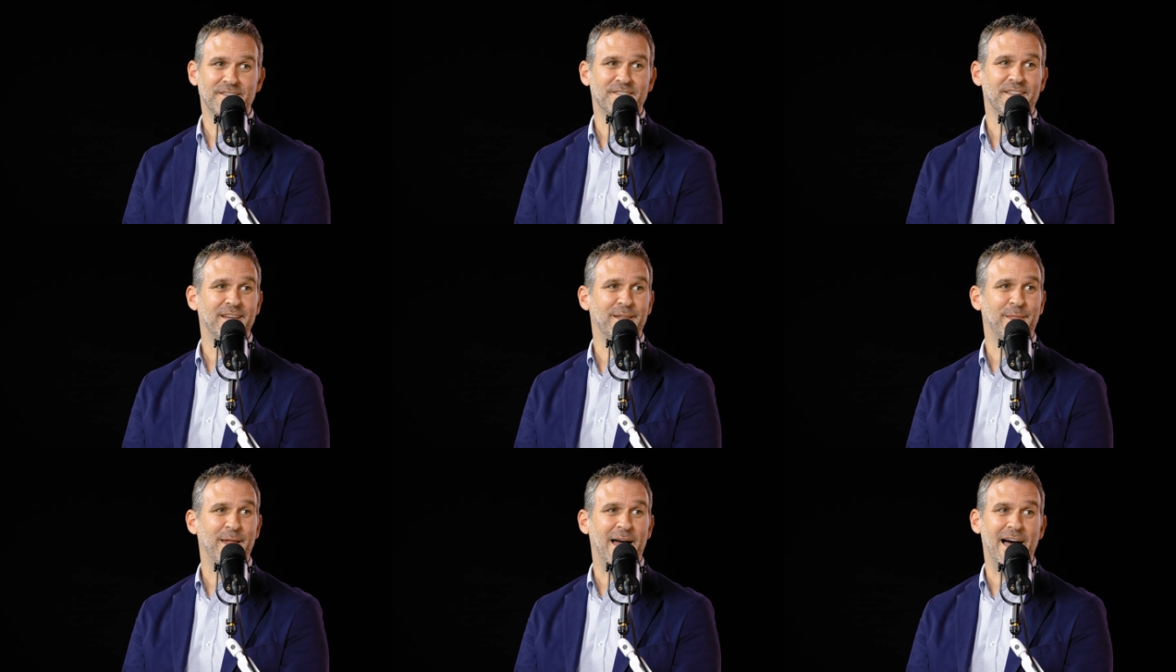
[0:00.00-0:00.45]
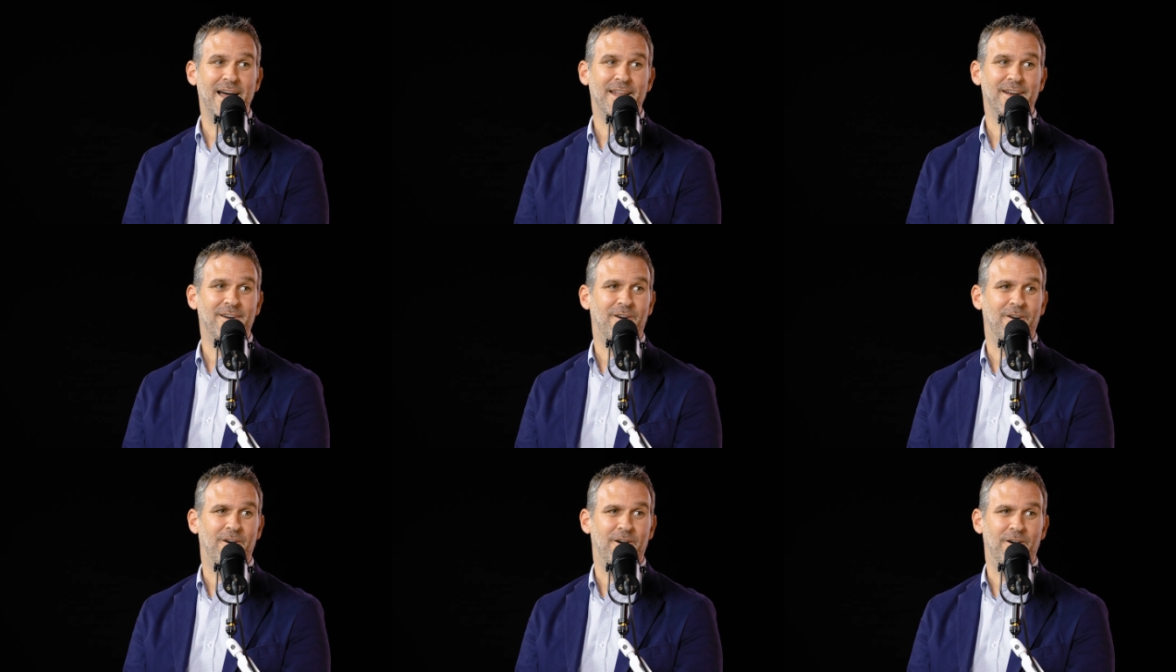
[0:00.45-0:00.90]
like
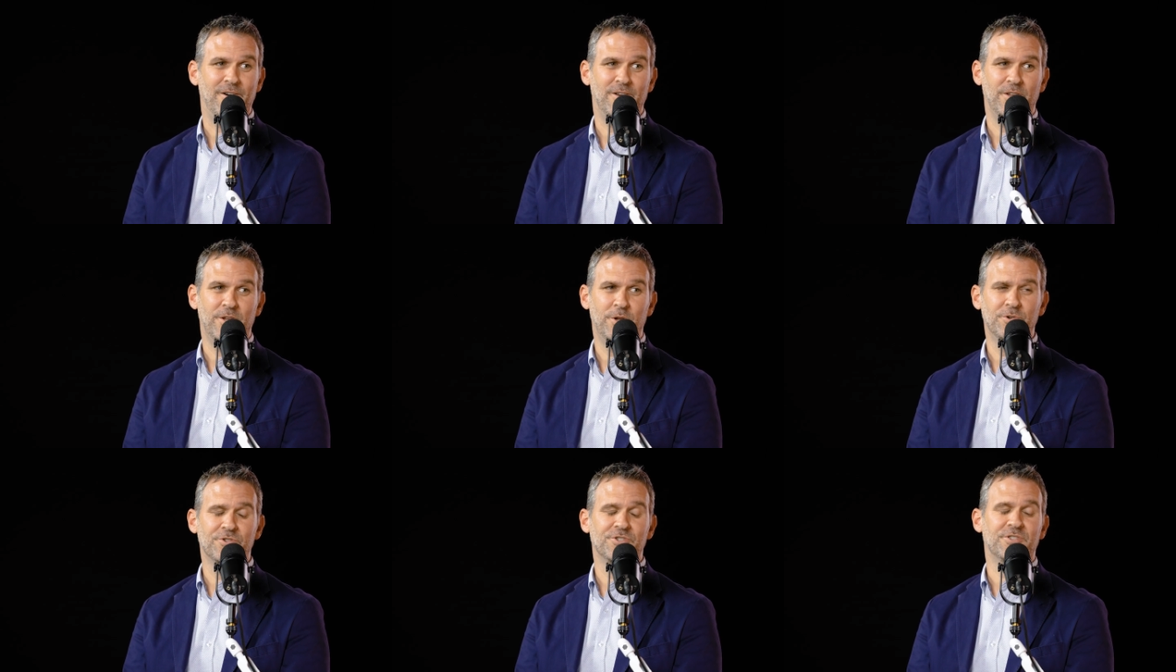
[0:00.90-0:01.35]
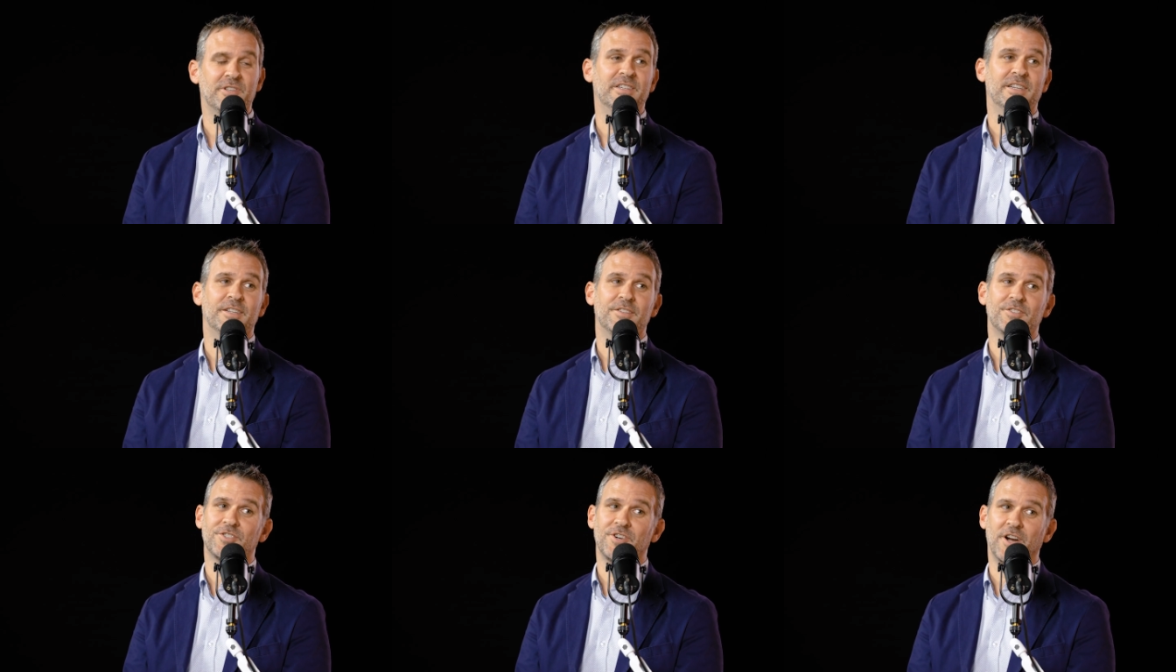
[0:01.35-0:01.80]
that are hugely
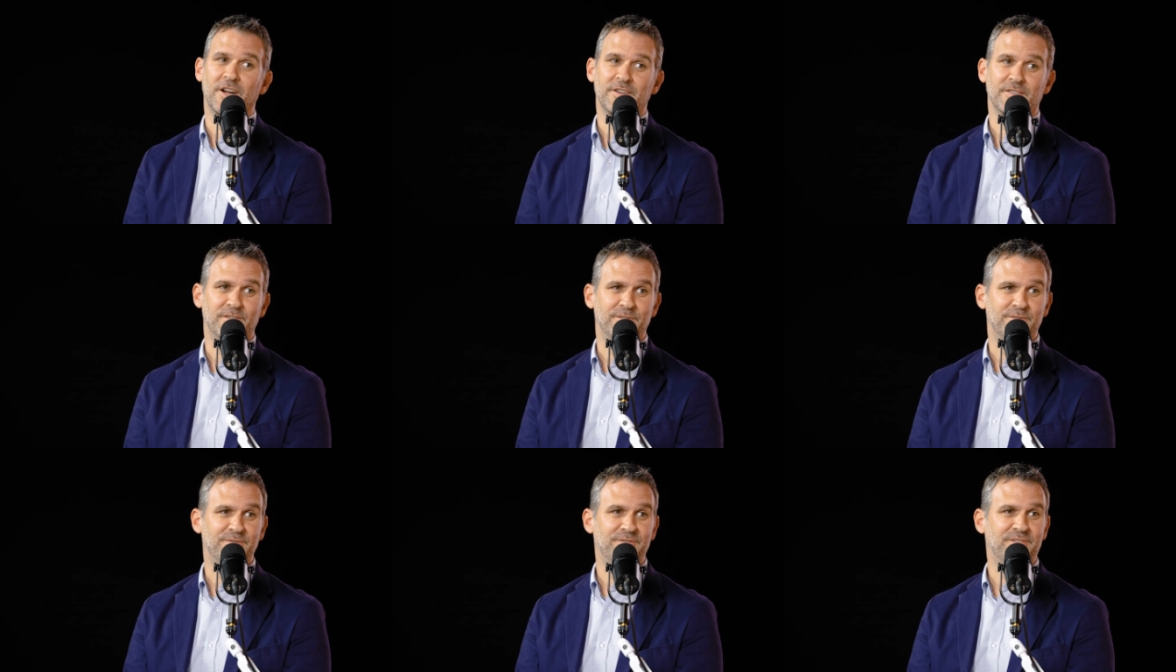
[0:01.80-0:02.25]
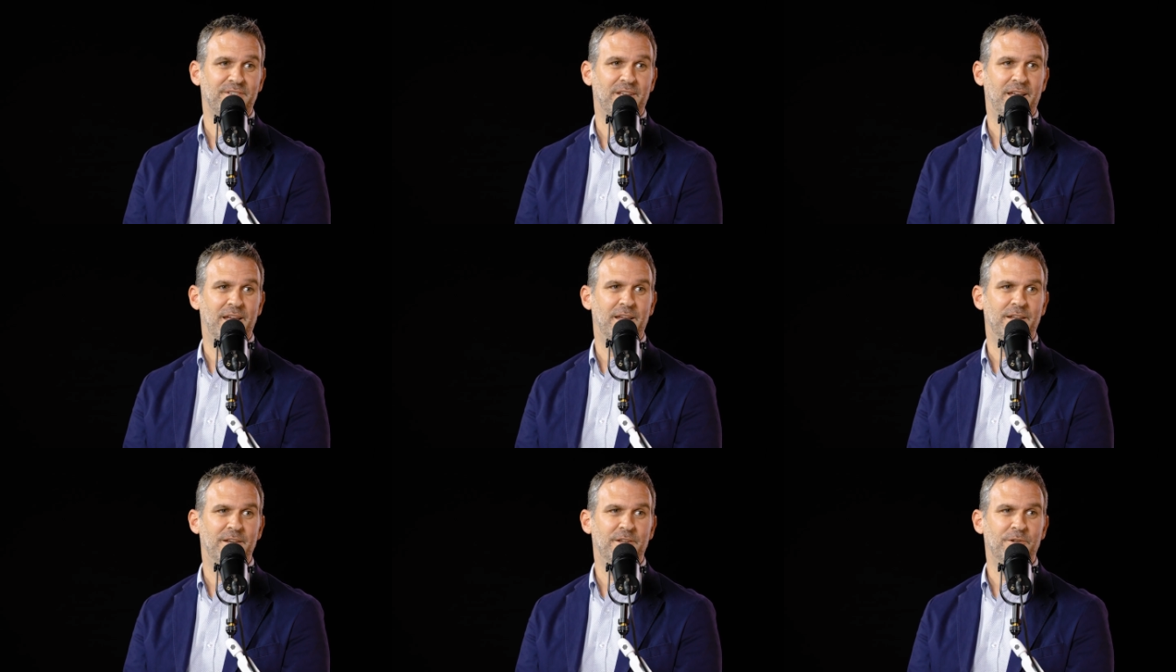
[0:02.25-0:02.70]
instructive
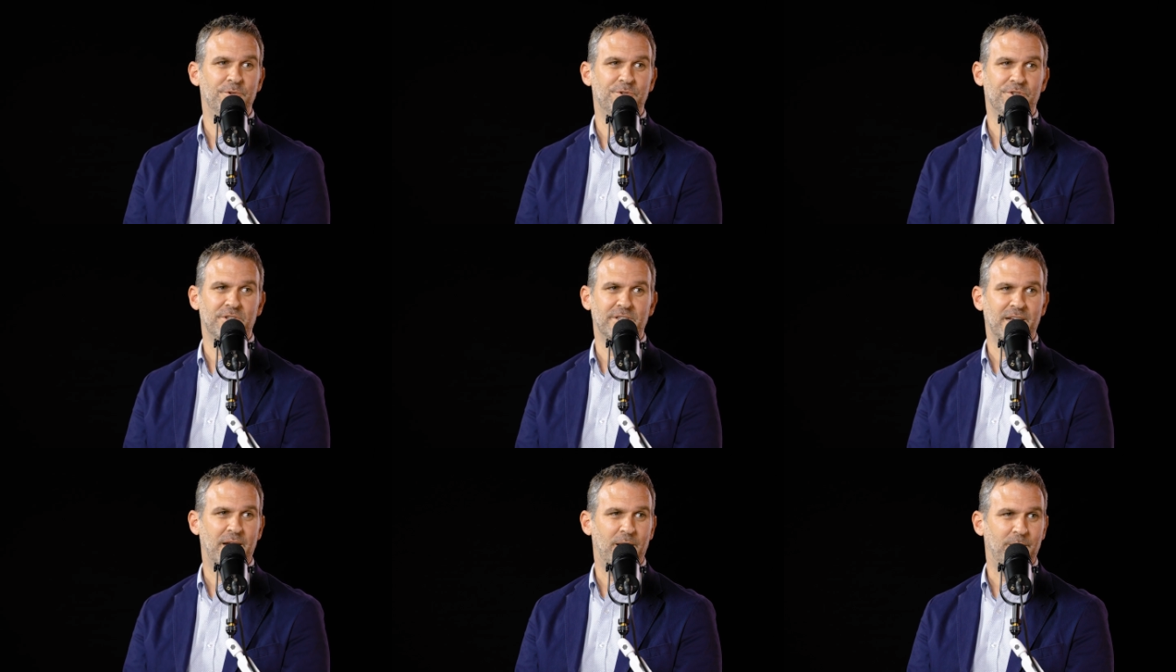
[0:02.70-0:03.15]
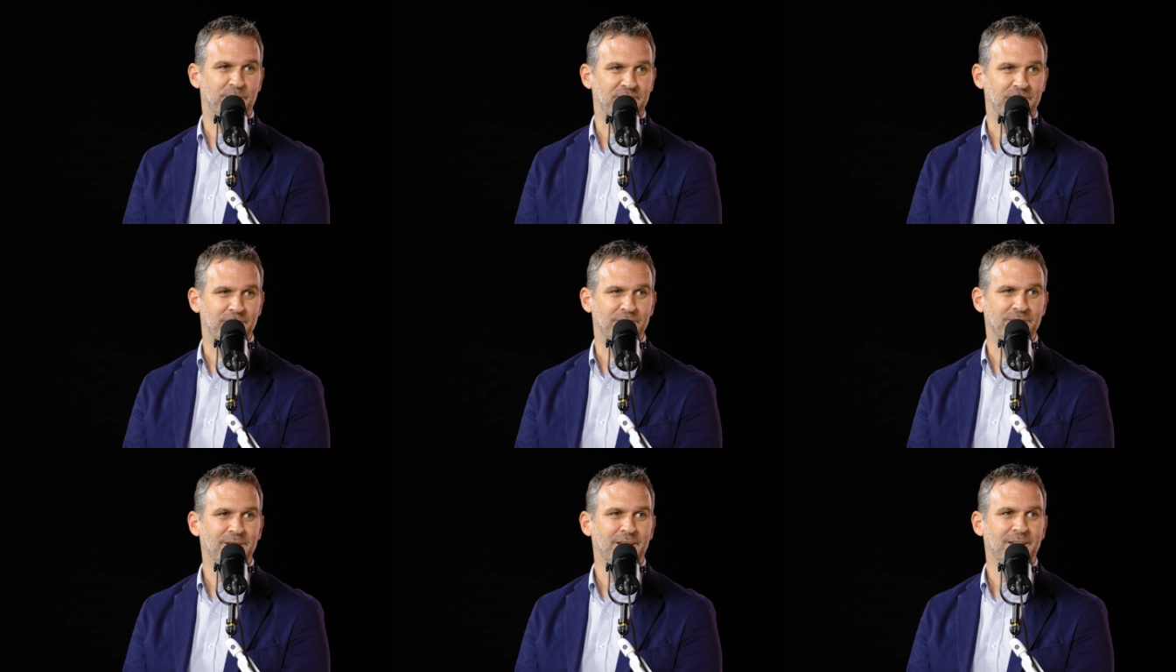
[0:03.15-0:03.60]
and hugely
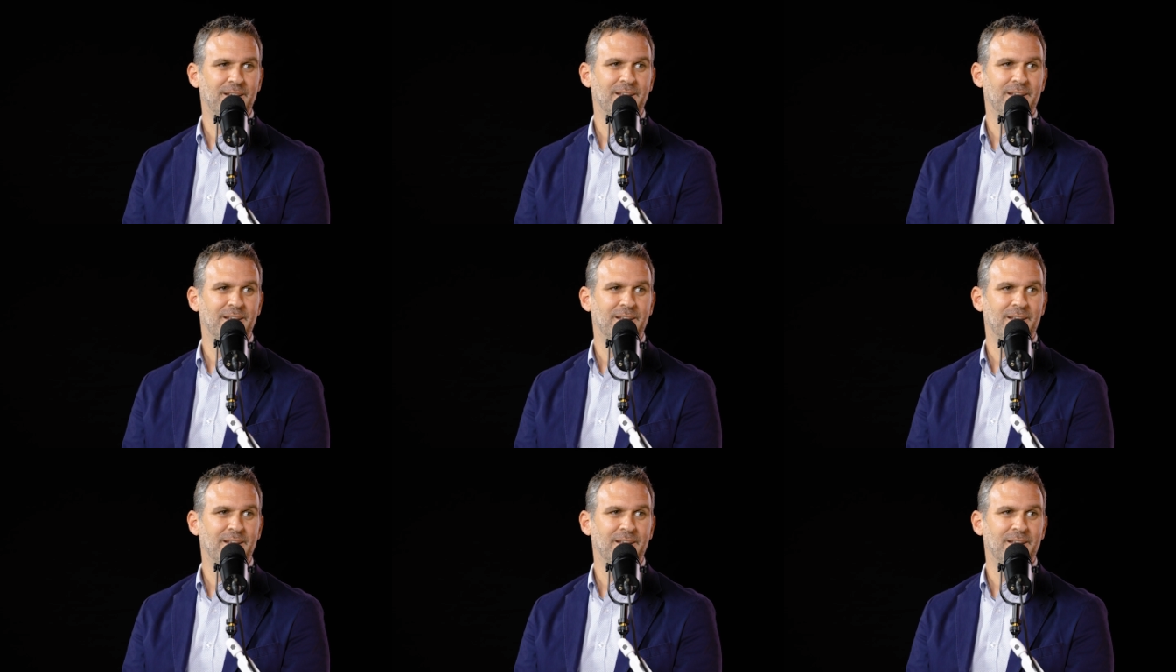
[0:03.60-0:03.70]
helpful.